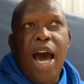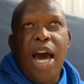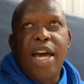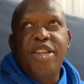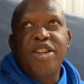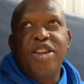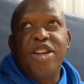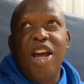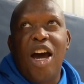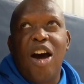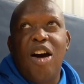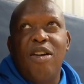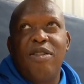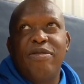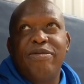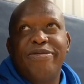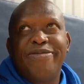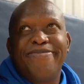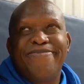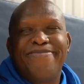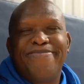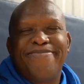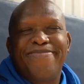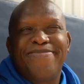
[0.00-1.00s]
You know,
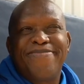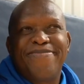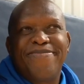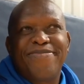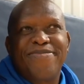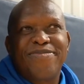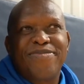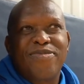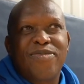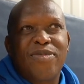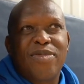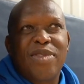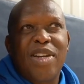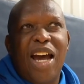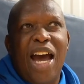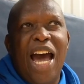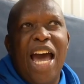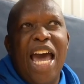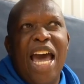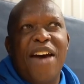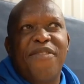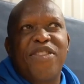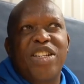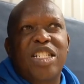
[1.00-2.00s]

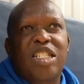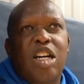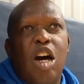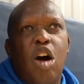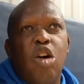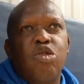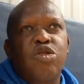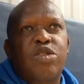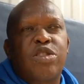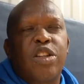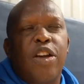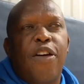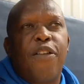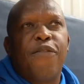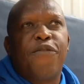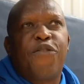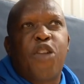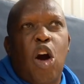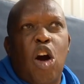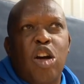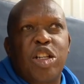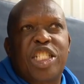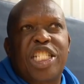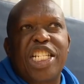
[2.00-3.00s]
I haven't coached
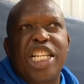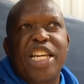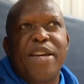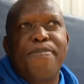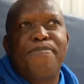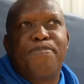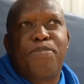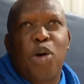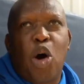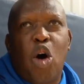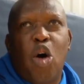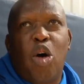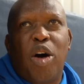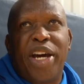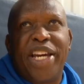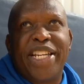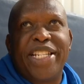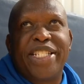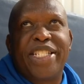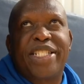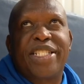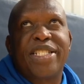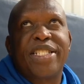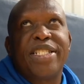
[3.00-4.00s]
varsity
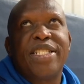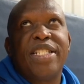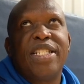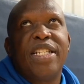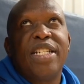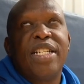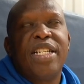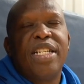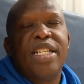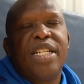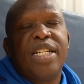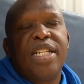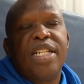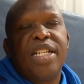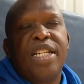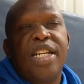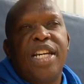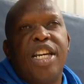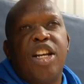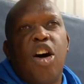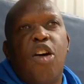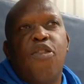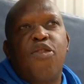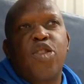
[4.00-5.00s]
boys
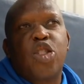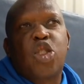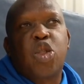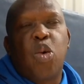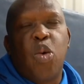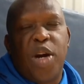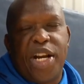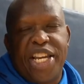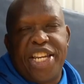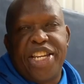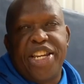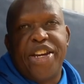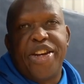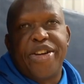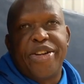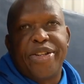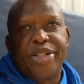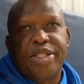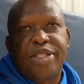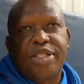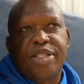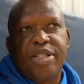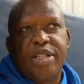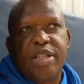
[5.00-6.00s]
in over 20 years
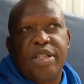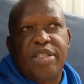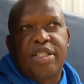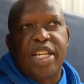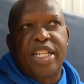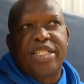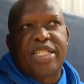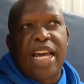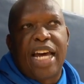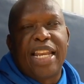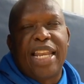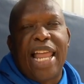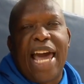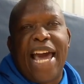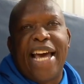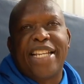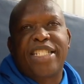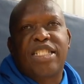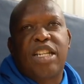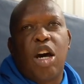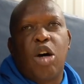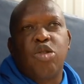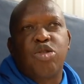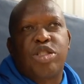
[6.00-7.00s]
since I
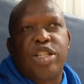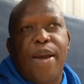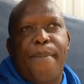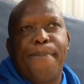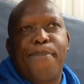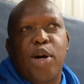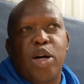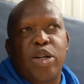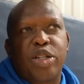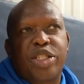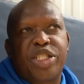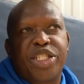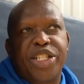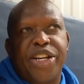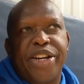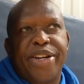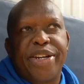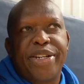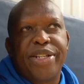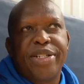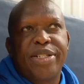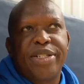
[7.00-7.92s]
last coached at Berkshire.